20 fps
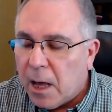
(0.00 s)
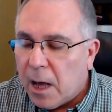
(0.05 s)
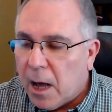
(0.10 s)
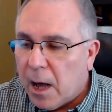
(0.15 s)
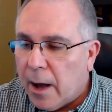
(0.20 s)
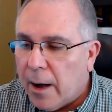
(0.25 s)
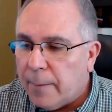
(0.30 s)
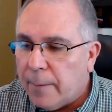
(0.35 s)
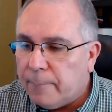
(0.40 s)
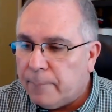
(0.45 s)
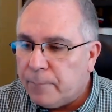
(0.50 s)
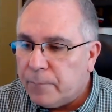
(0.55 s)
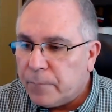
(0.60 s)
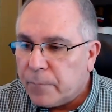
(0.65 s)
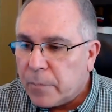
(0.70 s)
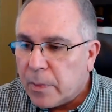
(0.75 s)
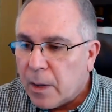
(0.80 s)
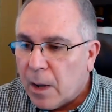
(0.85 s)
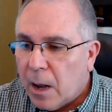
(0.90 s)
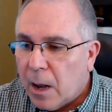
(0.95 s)

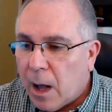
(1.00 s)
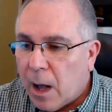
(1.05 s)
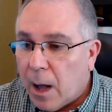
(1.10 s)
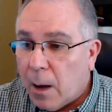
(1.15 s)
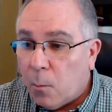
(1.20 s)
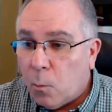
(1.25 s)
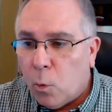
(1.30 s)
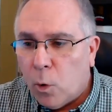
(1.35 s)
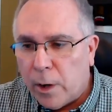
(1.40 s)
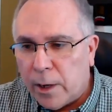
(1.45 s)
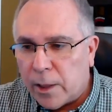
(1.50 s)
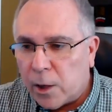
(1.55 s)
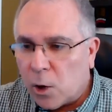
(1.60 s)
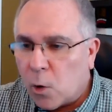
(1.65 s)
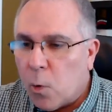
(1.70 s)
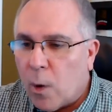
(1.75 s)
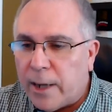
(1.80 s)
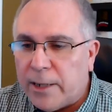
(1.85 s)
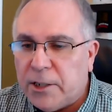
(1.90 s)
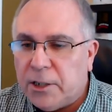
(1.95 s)
One of the
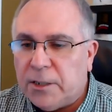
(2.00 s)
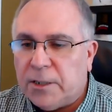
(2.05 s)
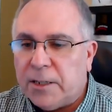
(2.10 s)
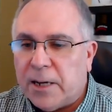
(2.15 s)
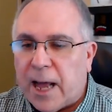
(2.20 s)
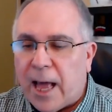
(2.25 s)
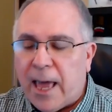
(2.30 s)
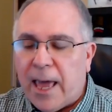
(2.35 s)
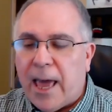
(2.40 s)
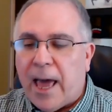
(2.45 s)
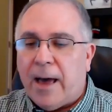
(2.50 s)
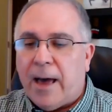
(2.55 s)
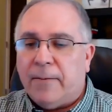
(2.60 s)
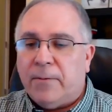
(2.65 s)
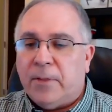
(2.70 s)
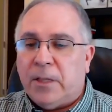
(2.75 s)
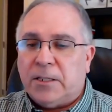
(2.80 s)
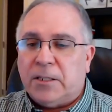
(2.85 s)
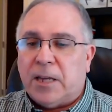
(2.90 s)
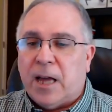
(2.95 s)
questions that I have
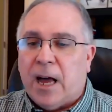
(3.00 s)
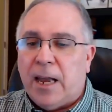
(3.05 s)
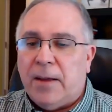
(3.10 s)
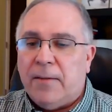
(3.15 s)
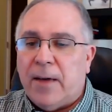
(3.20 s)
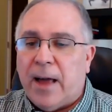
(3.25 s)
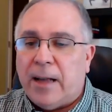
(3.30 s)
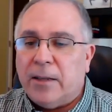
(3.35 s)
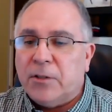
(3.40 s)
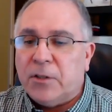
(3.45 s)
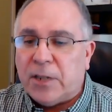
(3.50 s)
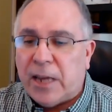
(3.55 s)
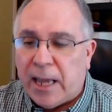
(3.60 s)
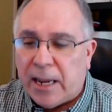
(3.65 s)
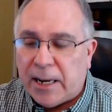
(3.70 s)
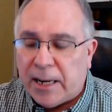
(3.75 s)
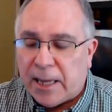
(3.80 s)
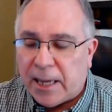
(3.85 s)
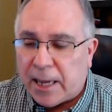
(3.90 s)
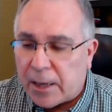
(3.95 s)
that's kind of
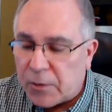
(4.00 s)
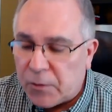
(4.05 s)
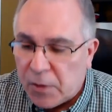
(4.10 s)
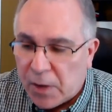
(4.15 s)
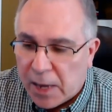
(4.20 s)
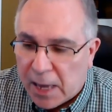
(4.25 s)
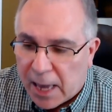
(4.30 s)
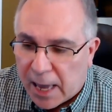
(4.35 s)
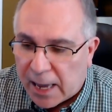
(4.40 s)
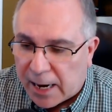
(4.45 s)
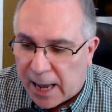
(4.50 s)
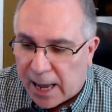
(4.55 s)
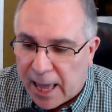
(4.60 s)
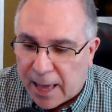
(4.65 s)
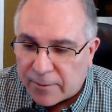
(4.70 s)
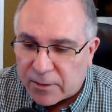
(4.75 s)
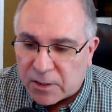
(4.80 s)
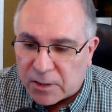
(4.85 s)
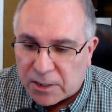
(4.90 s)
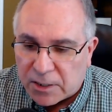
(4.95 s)
outstanding is, and I
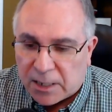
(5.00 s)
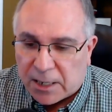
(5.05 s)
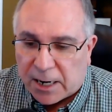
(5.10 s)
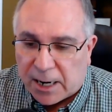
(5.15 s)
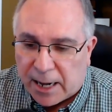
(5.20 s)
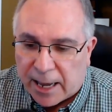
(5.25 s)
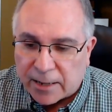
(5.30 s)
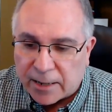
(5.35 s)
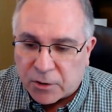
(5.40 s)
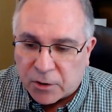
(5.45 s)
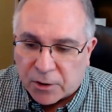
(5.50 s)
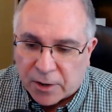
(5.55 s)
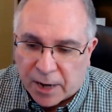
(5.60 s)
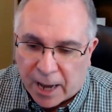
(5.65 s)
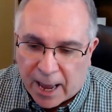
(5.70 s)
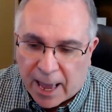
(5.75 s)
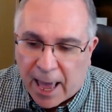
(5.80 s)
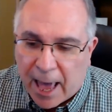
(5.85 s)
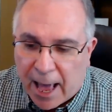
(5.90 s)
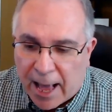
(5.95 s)
haven't seen an answer, and
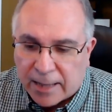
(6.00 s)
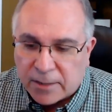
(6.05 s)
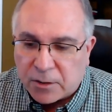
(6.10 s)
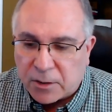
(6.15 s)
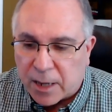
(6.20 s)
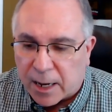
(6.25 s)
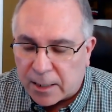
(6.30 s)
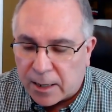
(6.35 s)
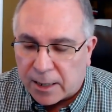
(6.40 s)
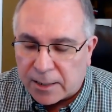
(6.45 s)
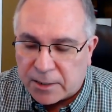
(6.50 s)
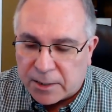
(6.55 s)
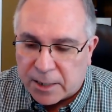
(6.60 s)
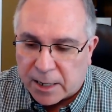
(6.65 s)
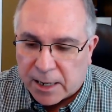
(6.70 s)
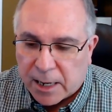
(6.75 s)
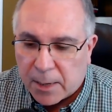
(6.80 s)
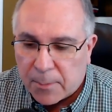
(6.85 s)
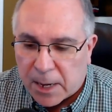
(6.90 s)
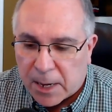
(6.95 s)
I
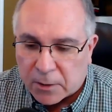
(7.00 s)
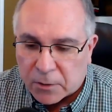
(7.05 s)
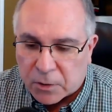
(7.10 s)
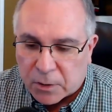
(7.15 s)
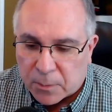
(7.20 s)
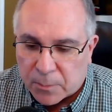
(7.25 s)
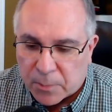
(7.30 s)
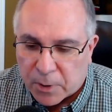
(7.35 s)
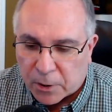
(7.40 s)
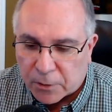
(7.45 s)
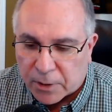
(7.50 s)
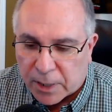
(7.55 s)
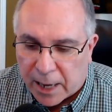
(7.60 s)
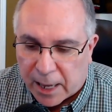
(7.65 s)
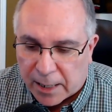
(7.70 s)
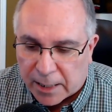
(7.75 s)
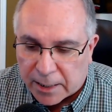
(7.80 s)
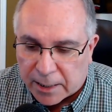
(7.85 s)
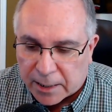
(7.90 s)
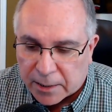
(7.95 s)
sent emails to both
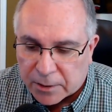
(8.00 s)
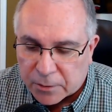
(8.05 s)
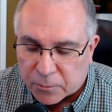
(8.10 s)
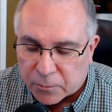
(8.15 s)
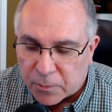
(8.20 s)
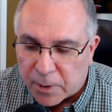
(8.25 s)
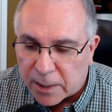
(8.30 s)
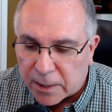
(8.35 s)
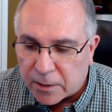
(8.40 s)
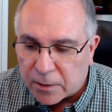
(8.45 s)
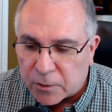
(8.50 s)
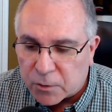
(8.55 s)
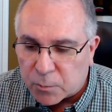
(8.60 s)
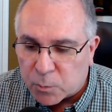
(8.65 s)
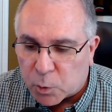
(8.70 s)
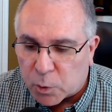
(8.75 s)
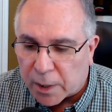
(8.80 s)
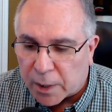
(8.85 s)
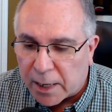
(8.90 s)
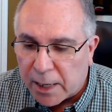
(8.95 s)
Kelly and to Rick this
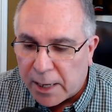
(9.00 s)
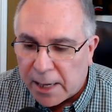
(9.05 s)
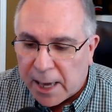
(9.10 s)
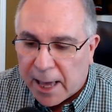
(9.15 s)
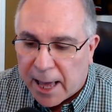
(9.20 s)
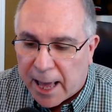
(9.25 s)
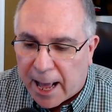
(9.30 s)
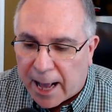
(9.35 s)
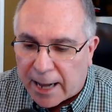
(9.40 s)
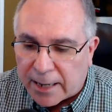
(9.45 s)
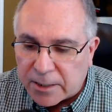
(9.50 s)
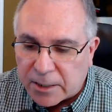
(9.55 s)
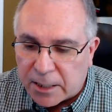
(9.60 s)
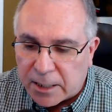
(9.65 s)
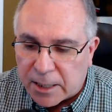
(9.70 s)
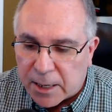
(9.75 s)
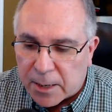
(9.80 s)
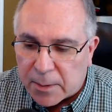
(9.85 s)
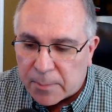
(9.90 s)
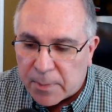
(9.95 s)
morning asking
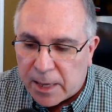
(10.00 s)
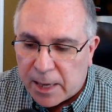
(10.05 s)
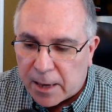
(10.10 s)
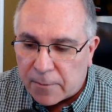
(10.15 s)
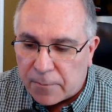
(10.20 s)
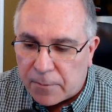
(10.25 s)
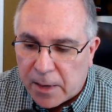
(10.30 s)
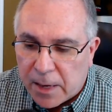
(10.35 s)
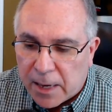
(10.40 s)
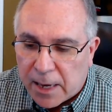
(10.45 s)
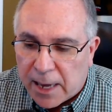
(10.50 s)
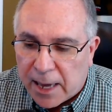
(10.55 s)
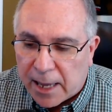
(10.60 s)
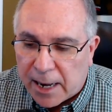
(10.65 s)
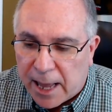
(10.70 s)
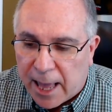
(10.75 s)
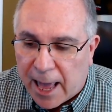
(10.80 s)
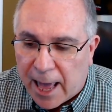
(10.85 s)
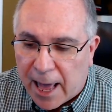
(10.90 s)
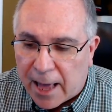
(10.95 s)
them if it
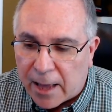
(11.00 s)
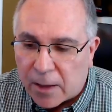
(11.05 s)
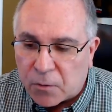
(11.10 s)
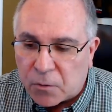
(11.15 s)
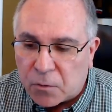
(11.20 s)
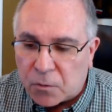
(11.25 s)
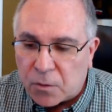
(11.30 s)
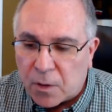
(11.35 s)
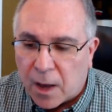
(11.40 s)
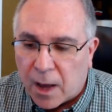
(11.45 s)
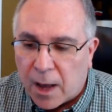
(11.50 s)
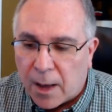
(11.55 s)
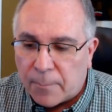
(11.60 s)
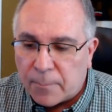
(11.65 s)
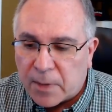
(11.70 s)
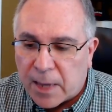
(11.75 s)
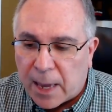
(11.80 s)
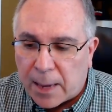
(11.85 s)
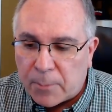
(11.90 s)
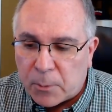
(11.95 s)
has
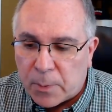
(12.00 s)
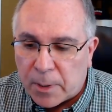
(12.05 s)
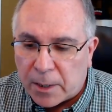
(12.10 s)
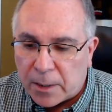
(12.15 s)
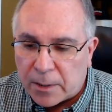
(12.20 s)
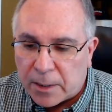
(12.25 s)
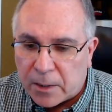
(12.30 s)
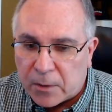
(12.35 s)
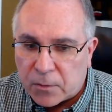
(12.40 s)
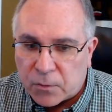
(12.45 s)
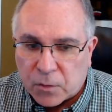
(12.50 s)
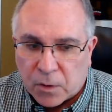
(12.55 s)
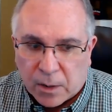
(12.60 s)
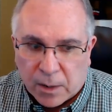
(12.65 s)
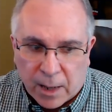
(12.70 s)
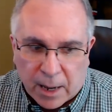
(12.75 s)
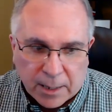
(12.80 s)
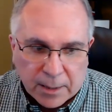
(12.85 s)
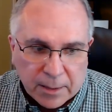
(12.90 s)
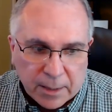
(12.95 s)
capabilities
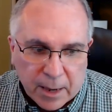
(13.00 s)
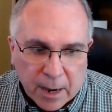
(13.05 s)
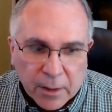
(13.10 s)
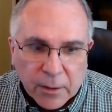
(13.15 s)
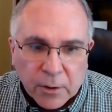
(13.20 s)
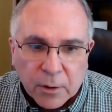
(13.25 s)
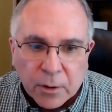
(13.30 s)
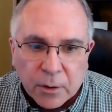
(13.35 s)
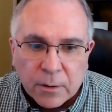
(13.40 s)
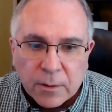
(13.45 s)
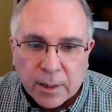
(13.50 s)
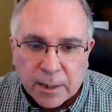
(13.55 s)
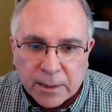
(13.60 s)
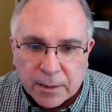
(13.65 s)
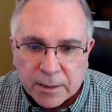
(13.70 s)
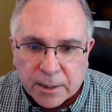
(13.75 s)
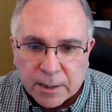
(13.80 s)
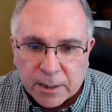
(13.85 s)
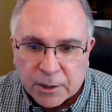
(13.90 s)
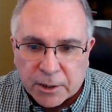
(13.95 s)
like the
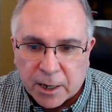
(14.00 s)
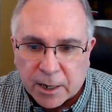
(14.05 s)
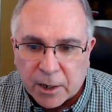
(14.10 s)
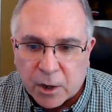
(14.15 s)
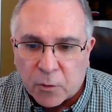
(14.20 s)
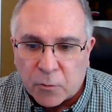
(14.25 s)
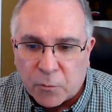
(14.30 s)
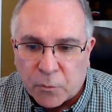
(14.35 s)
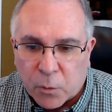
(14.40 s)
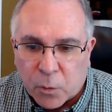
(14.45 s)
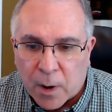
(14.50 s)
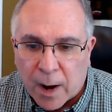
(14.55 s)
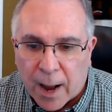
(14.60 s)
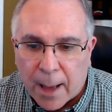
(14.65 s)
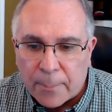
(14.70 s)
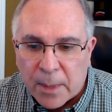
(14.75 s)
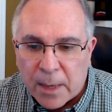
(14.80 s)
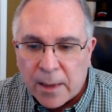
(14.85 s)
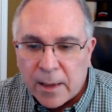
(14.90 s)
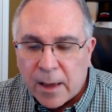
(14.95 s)
DJI Go 4
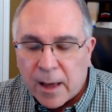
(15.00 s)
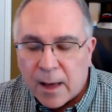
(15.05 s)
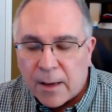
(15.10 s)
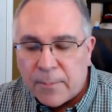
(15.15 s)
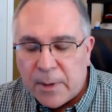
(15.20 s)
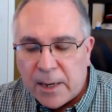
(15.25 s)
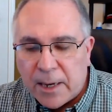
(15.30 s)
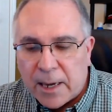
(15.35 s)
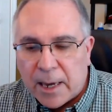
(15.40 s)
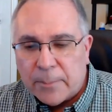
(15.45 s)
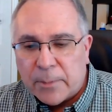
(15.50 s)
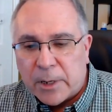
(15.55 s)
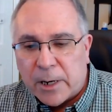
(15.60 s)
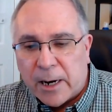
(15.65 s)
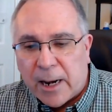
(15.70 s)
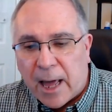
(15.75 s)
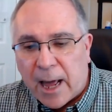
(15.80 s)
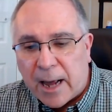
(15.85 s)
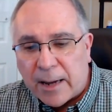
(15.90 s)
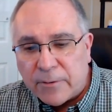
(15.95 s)
app of being able to
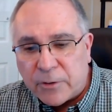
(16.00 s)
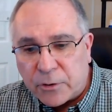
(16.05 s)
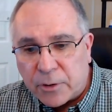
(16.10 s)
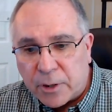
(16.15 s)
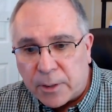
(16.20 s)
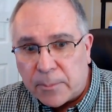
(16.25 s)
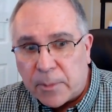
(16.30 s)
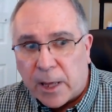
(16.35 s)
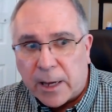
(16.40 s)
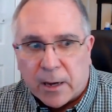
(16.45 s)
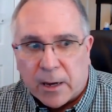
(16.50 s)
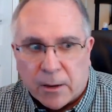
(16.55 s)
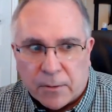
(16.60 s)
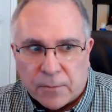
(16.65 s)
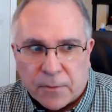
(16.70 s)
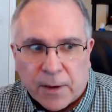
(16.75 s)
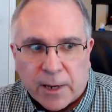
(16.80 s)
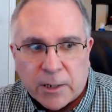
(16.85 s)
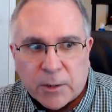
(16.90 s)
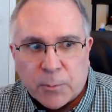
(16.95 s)
live stream like on
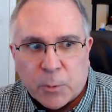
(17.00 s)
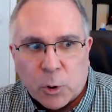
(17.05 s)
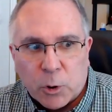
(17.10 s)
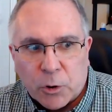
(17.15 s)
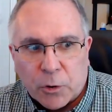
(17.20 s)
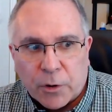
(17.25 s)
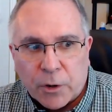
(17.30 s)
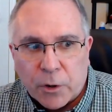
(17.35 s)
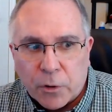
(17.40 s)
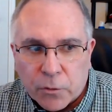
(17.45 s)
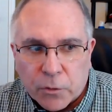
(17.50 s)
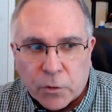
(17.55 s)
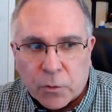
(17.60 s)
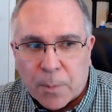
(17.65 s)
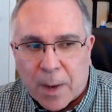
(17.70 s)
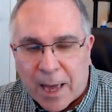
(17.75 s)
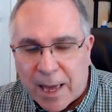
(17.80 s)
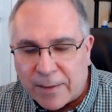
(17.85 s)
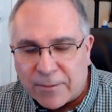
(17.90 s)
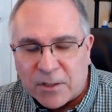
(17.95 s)
Facebook or YouTube.
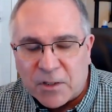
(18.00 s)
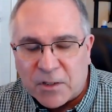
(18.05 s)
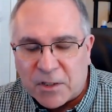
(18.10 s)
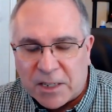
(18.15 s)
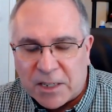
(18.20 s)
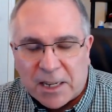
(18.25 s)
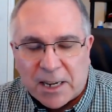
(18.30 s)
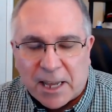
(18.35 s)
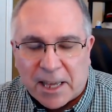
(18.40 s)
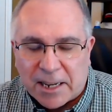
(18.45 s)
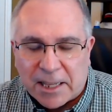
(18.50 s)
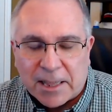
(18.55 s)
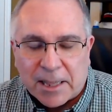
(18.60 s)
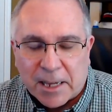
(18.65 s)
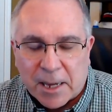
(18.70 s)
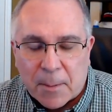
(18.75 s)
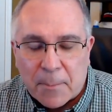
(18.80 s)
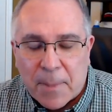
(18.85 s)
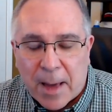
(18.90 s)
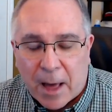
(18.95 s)
I haven't seen
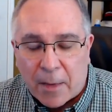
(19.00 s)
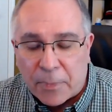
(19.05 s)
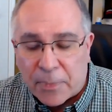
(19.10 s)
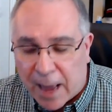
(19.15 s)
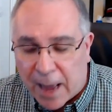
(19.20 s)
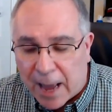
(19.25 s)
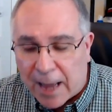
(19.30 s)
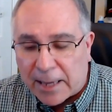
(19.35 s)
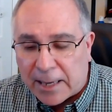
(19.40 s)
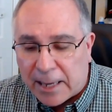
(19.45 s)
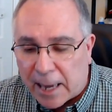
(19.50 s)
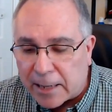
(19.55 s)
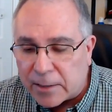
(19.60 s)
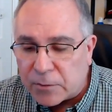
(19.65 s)
anything about that yet.